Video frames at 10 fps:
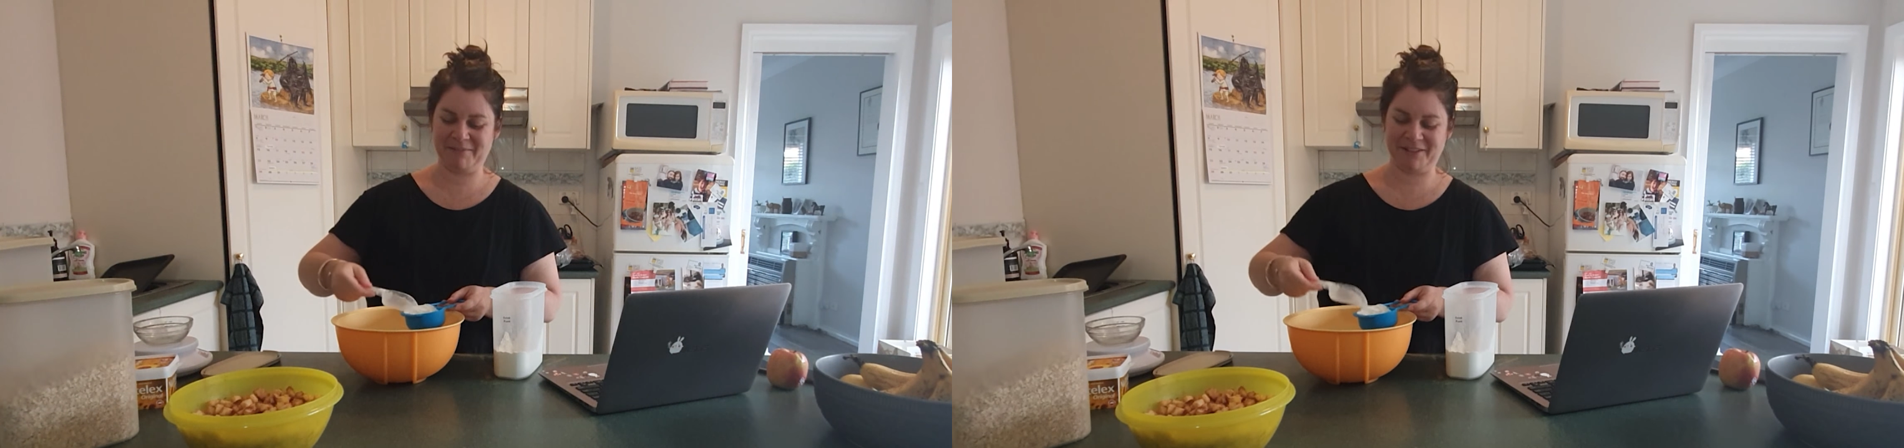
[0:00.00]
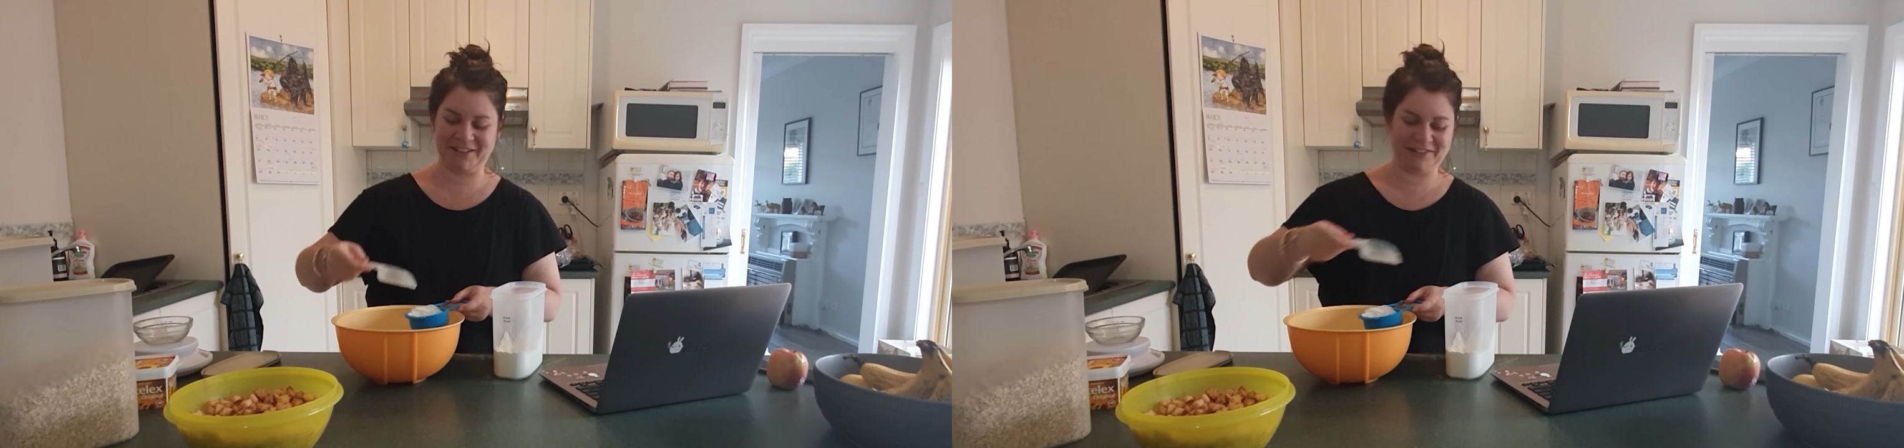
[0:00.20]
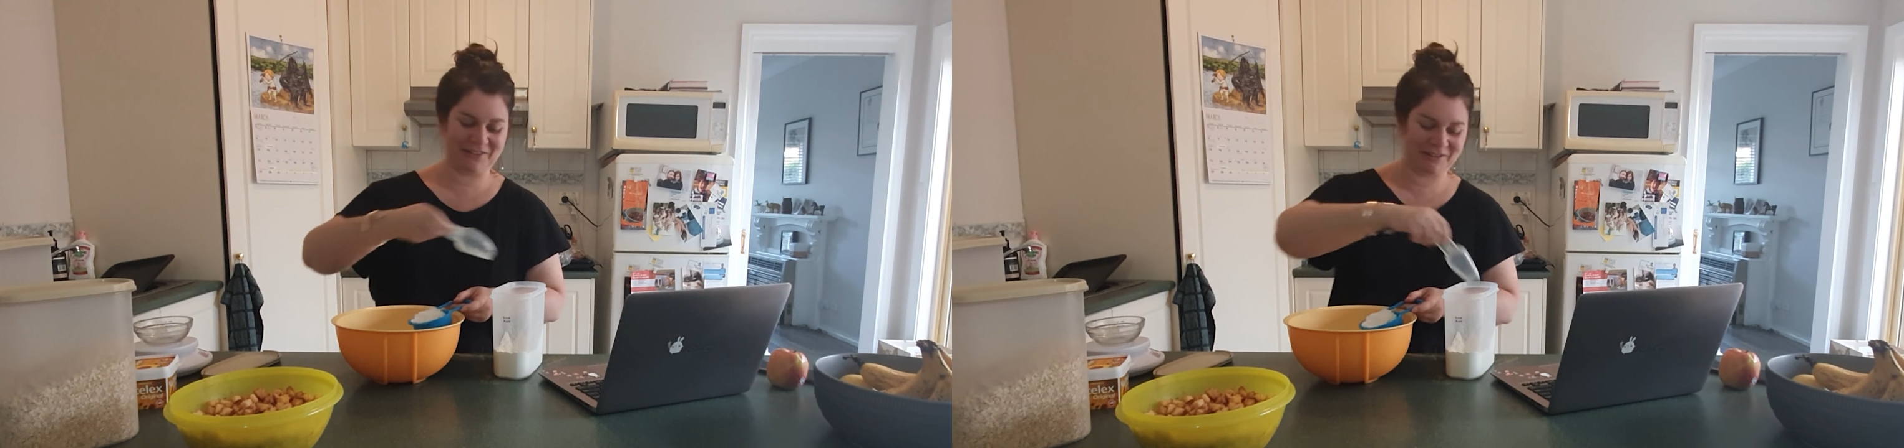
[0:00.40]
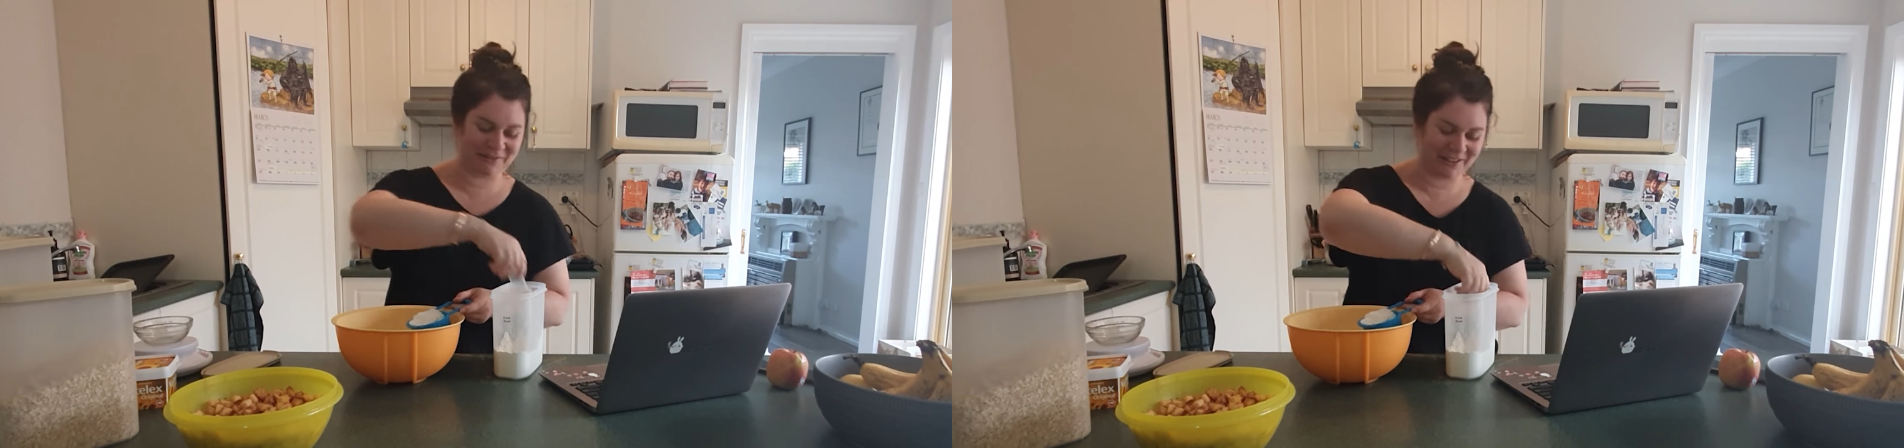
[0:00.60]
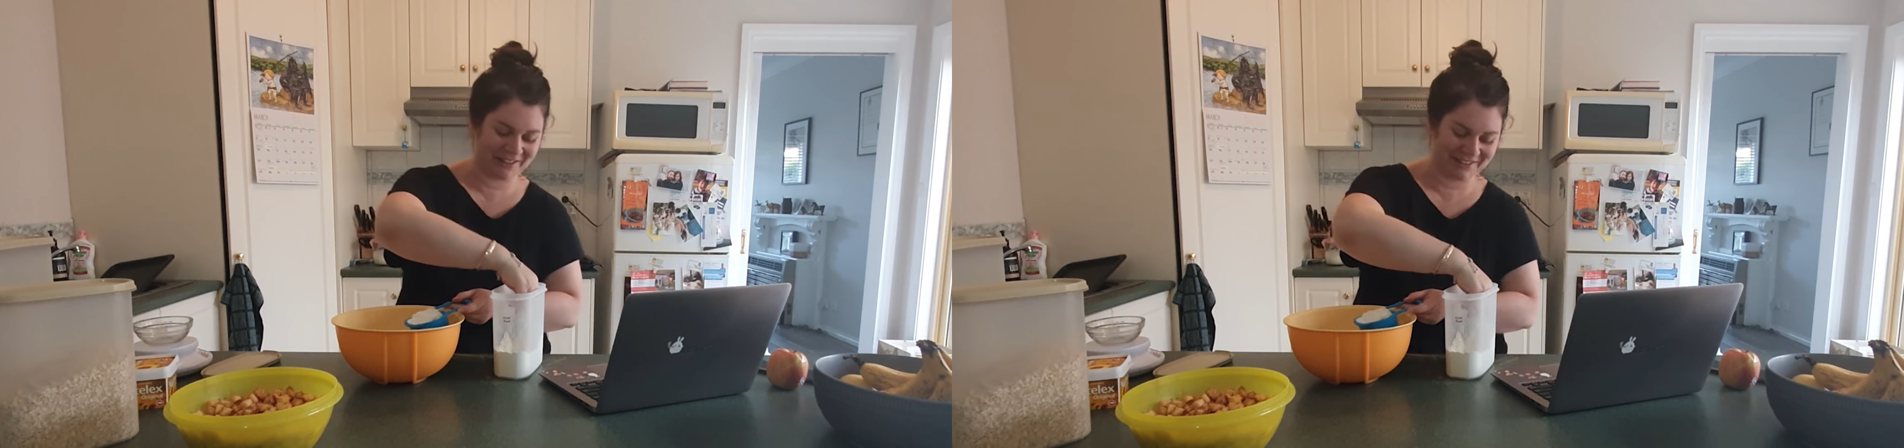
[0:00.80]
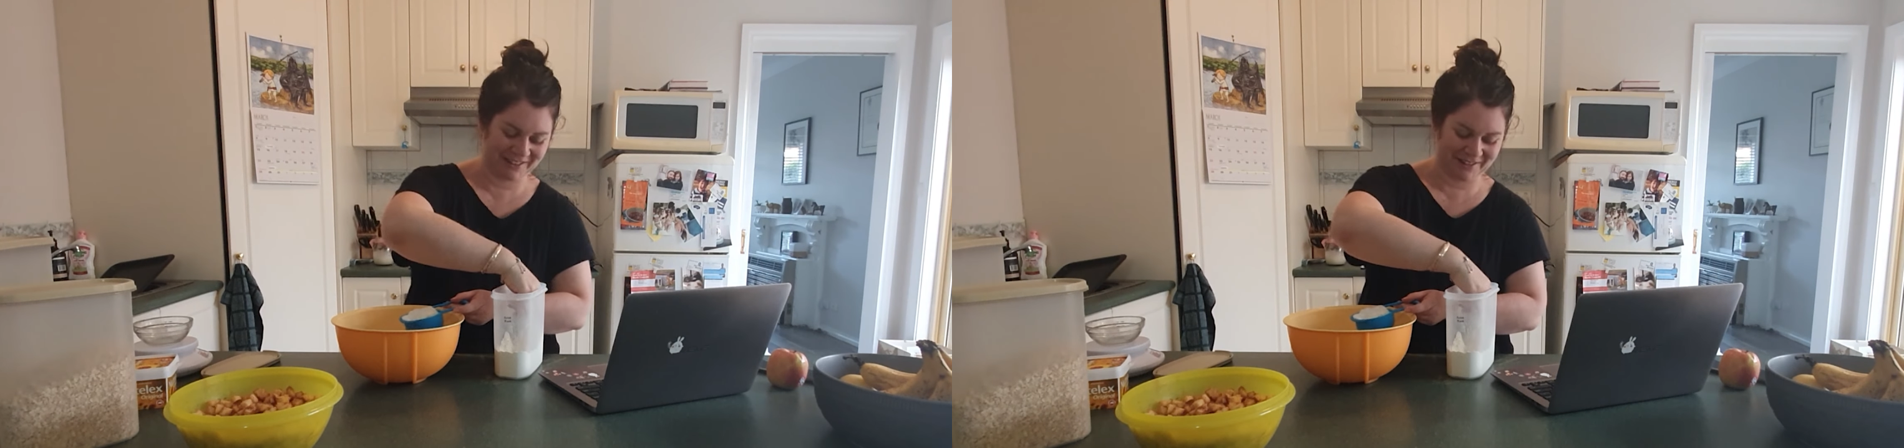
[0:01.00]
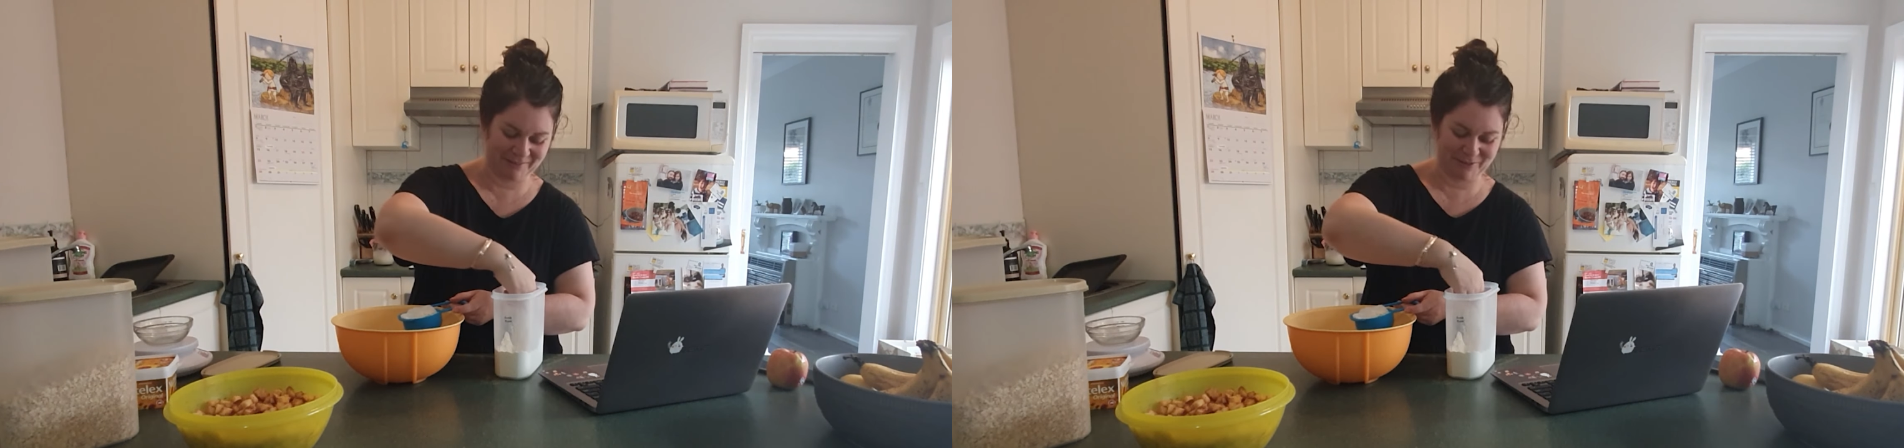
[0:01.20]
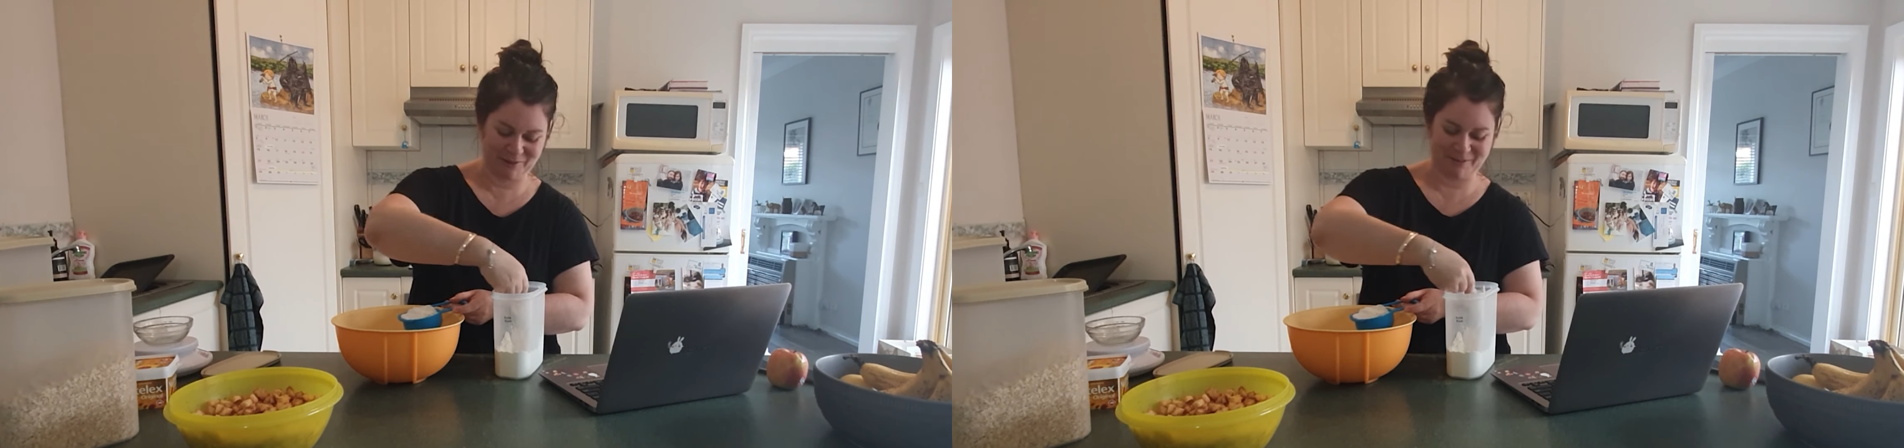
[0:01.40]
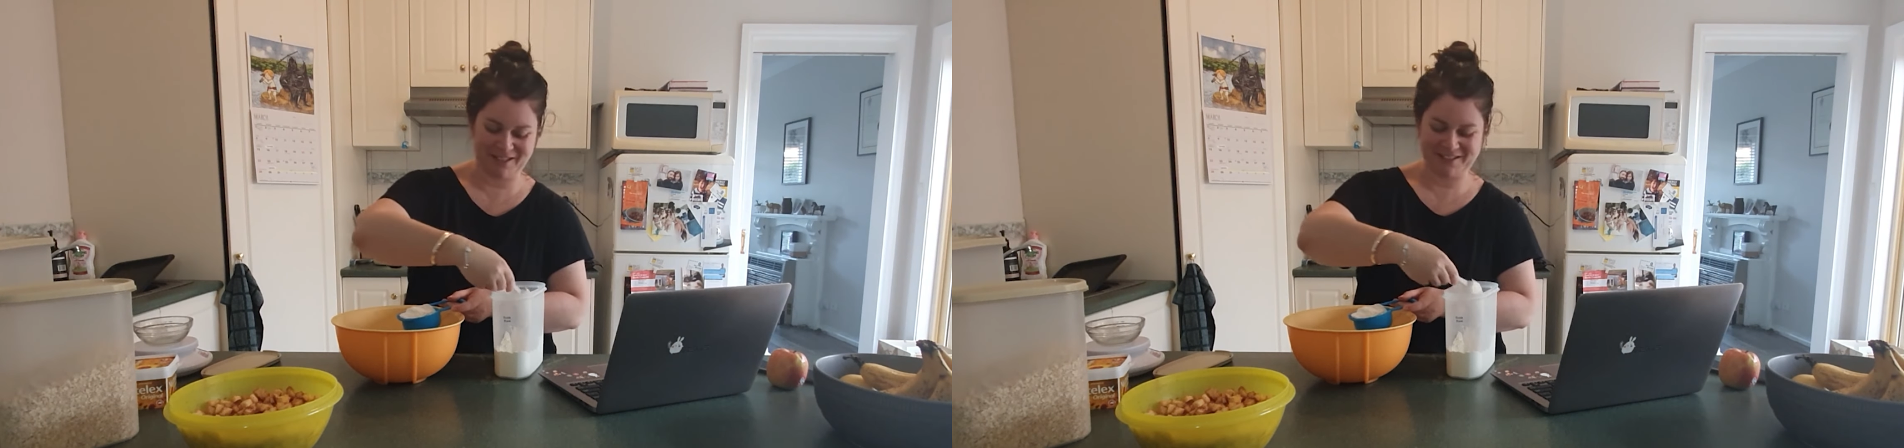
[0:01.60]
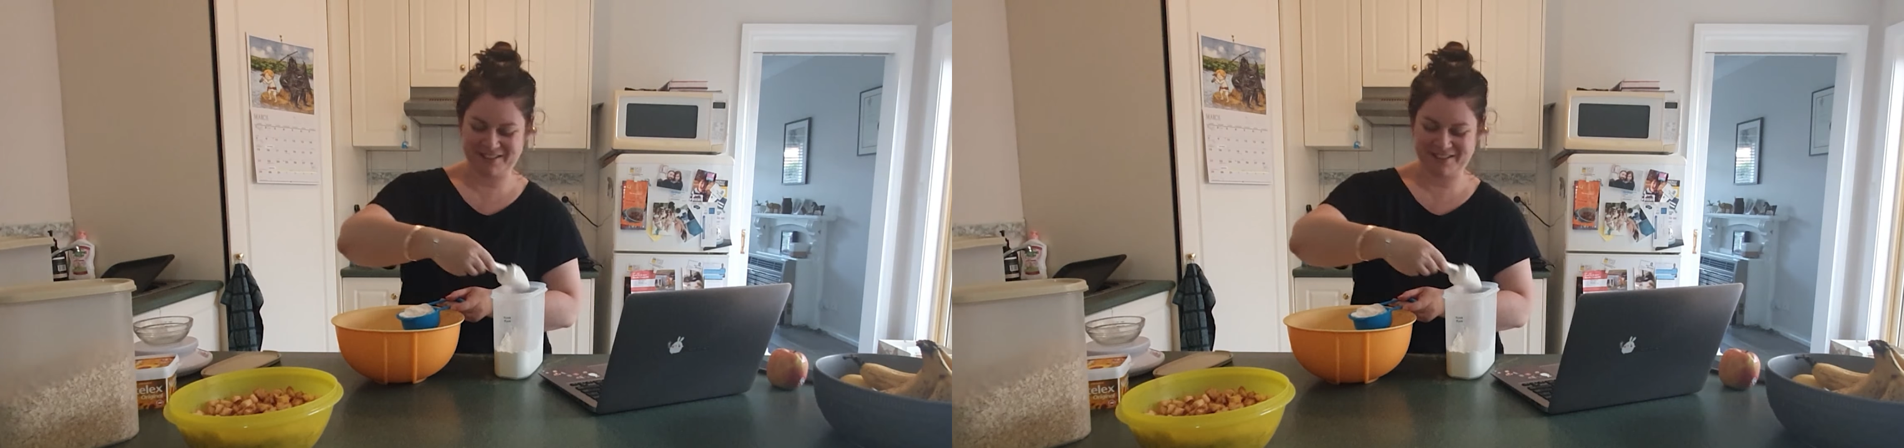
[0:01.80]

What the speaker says: please feel free to send them to me.